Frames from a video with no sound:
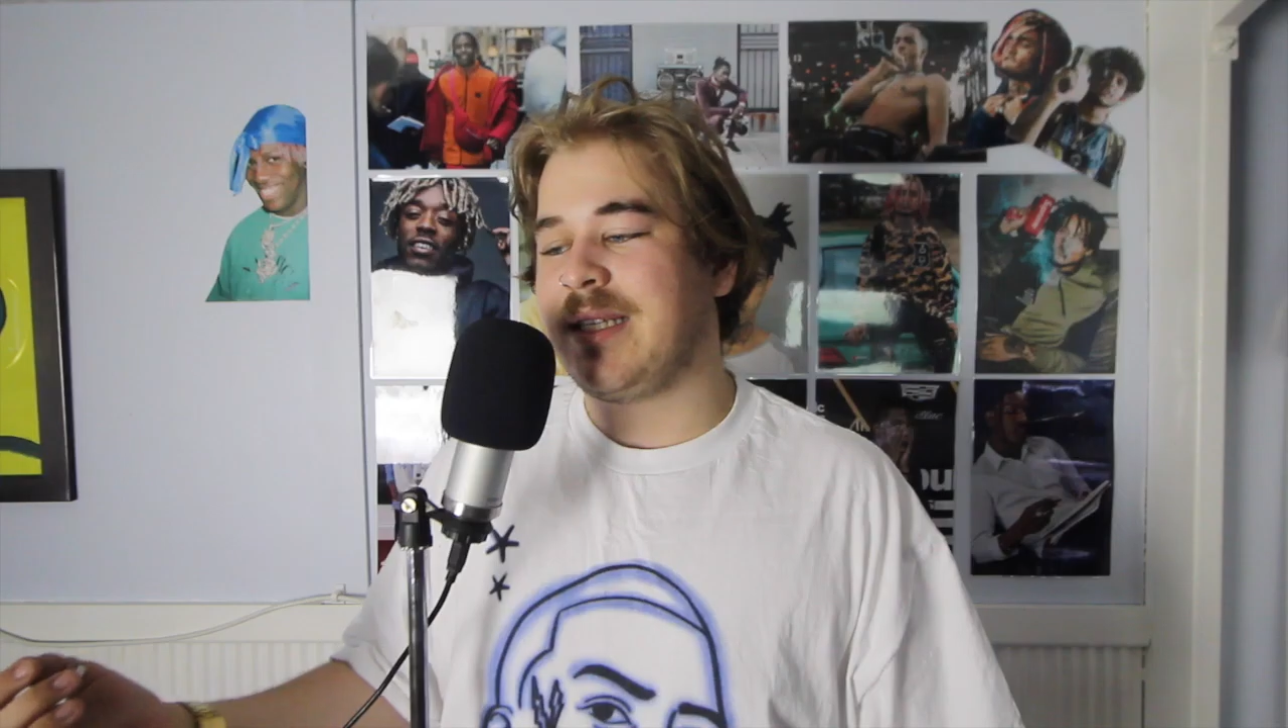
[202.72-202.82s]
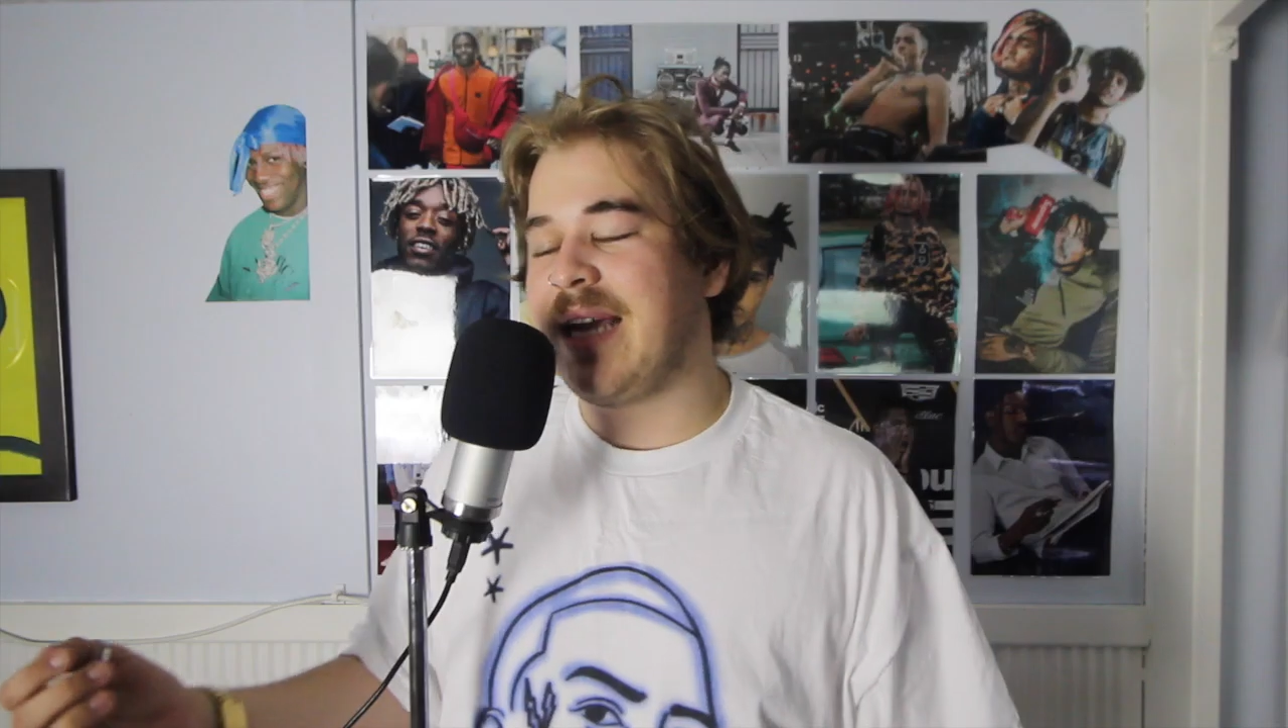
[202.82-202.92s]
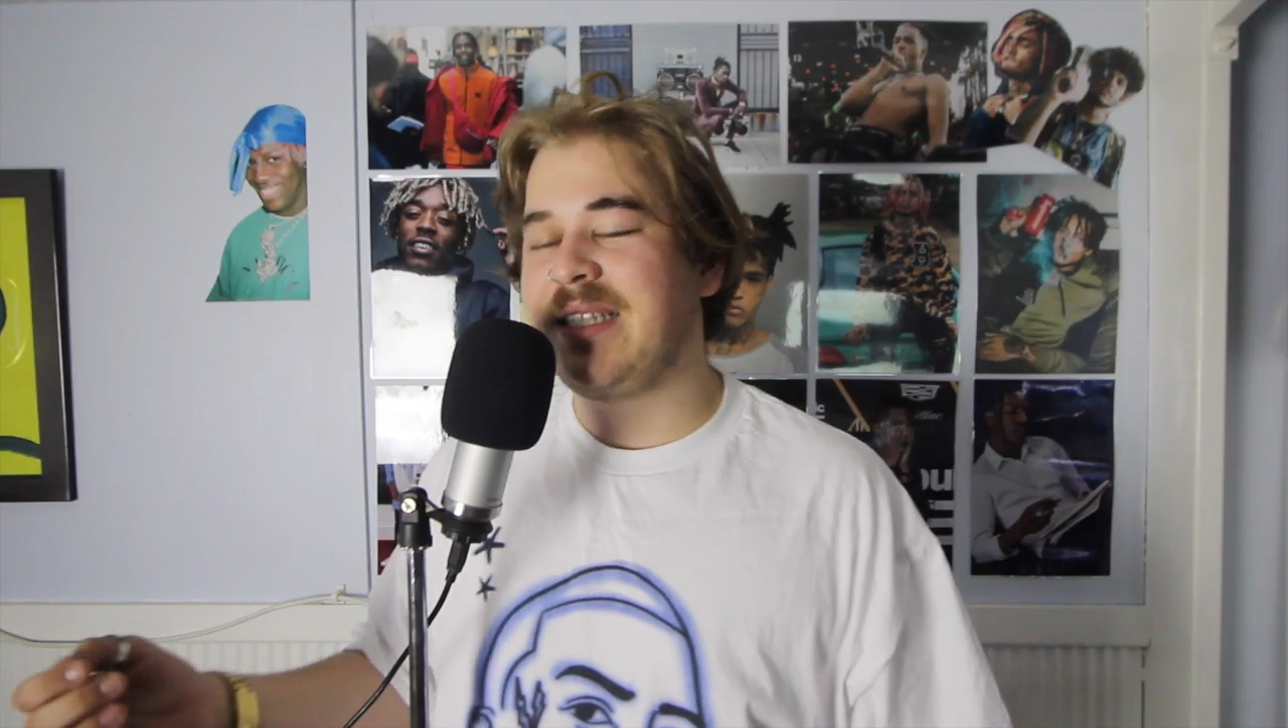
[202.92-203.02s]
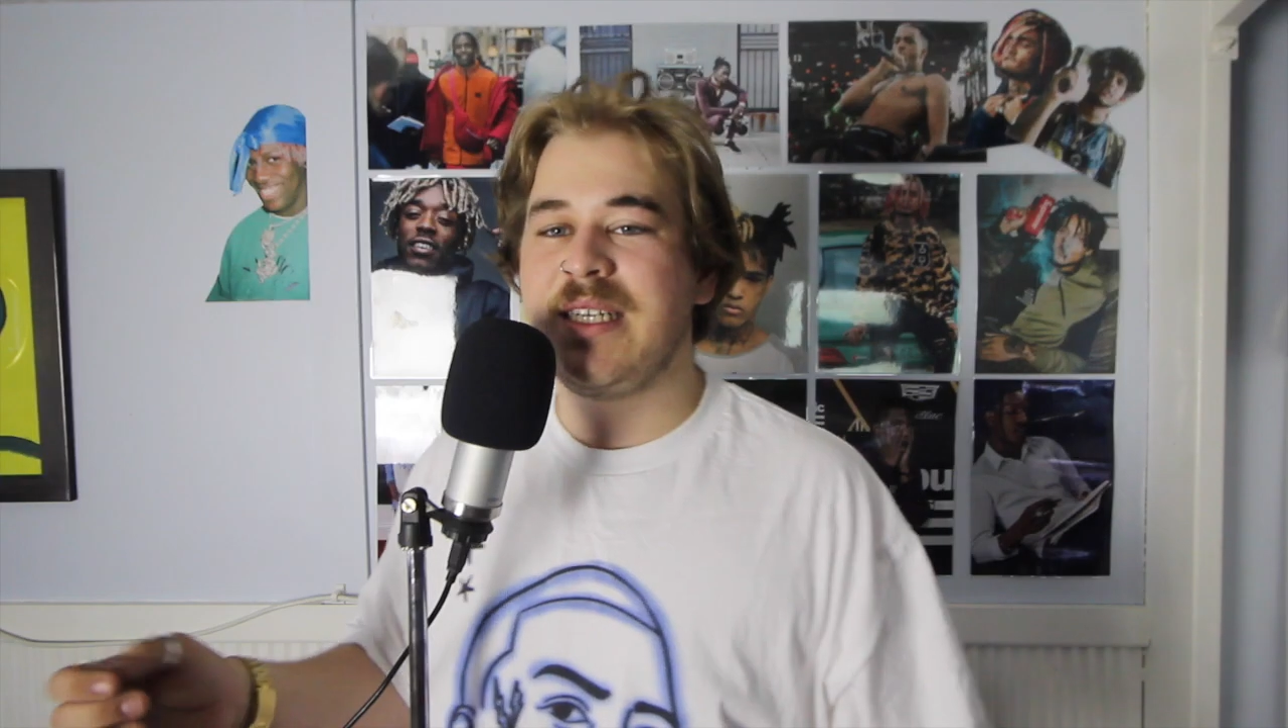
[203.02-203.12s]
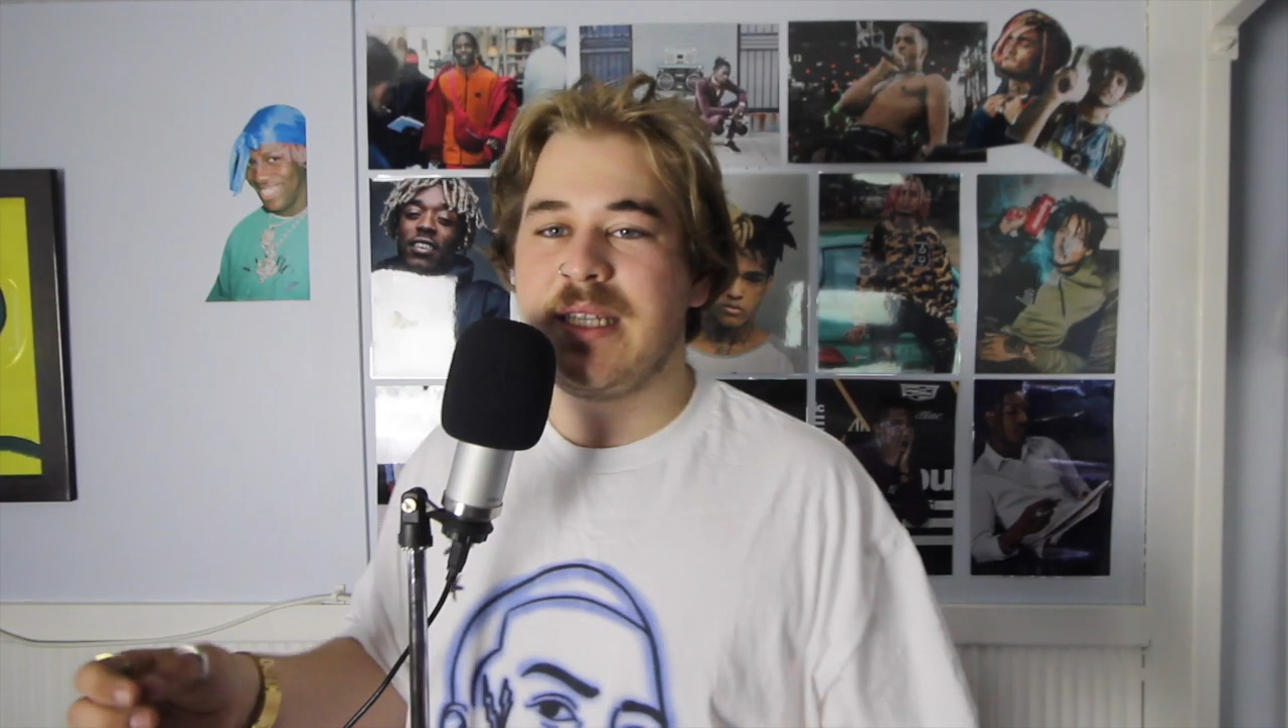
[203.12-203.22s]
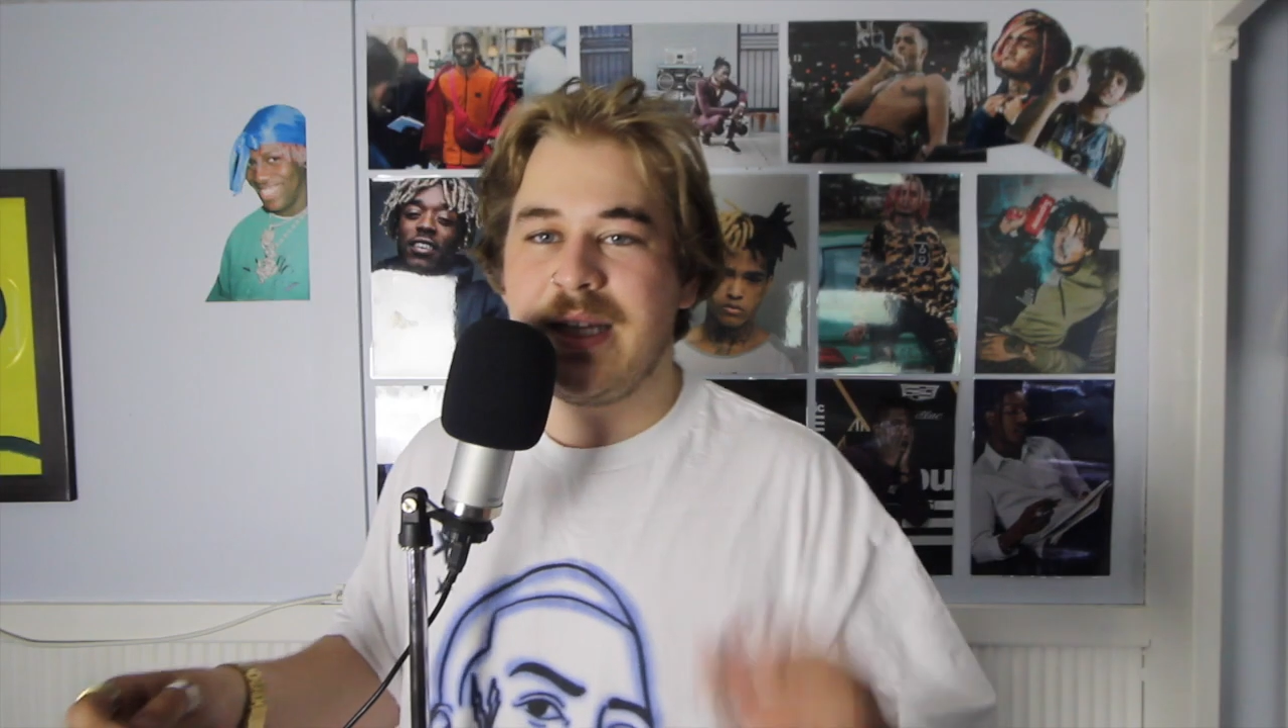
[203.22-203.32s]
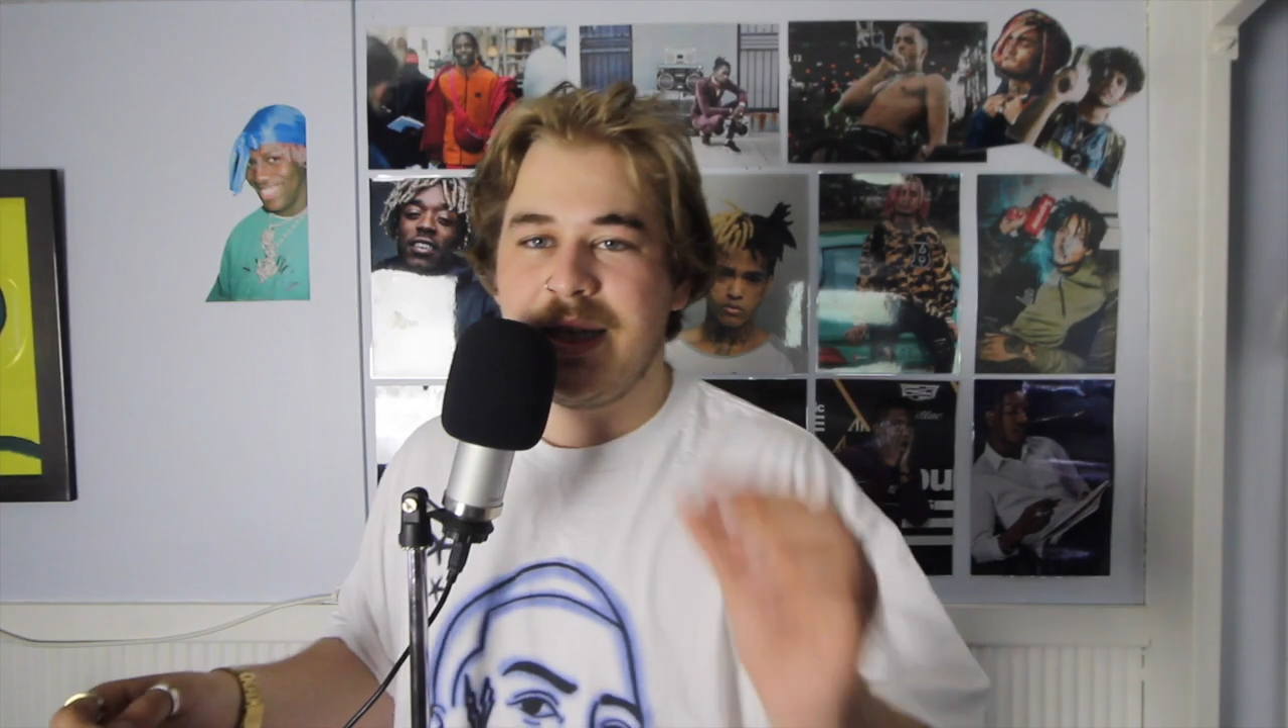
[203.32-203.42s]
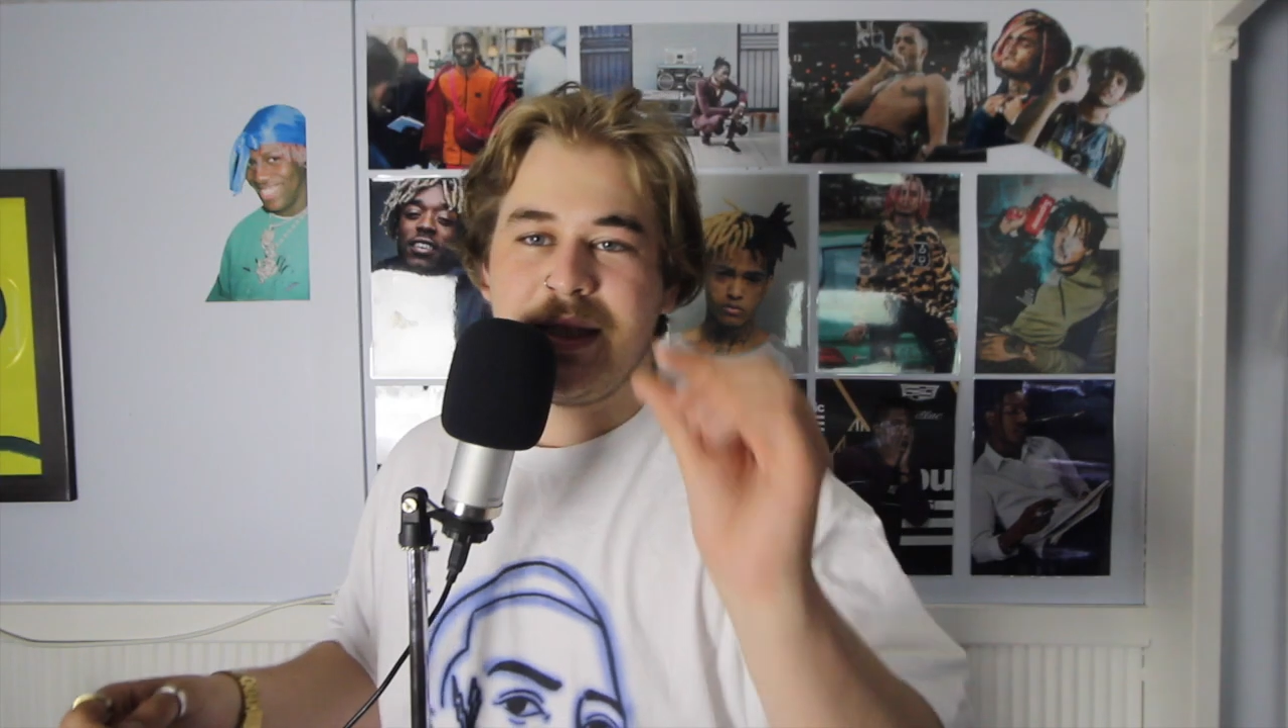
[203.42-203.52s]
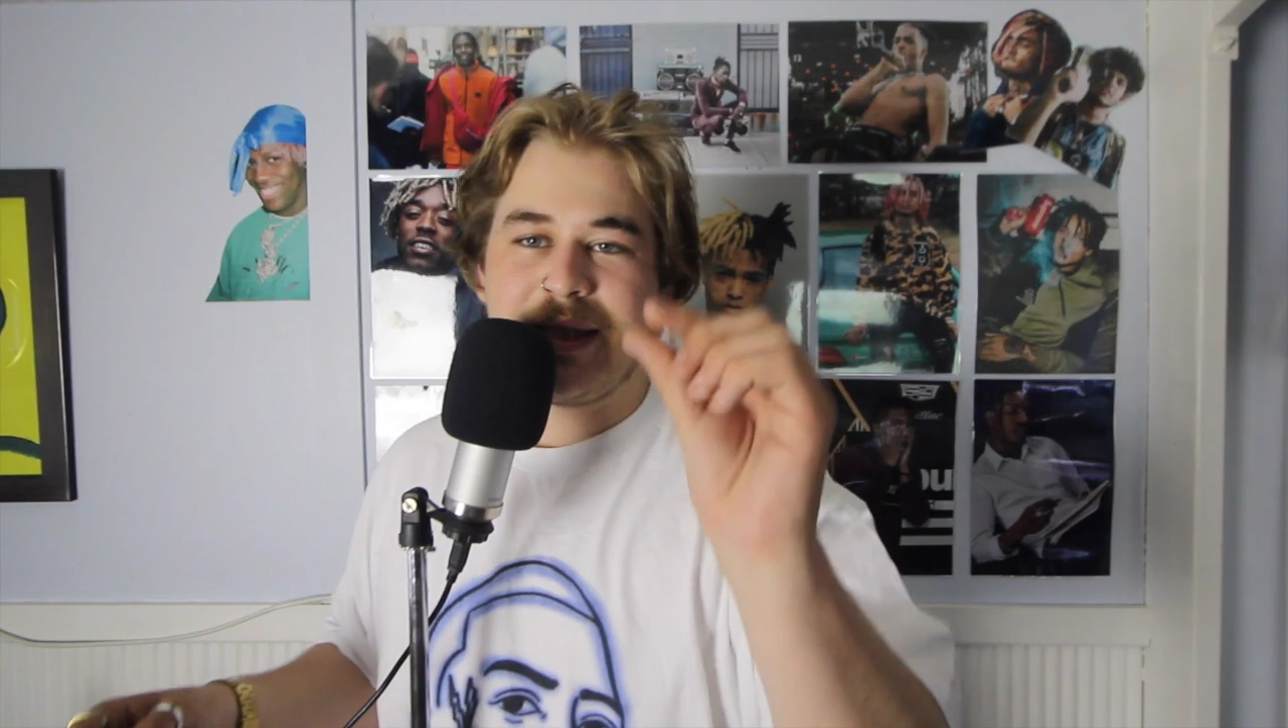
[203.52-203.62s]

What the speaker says: technically,